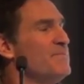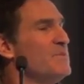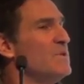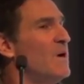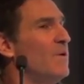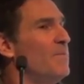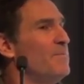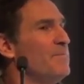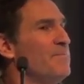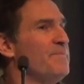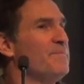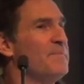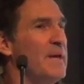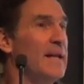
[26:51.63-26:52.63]
So,
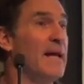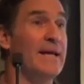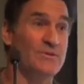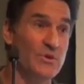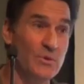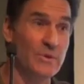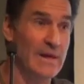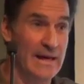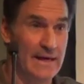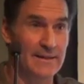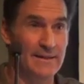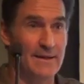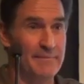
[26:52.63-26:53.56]
and I do that.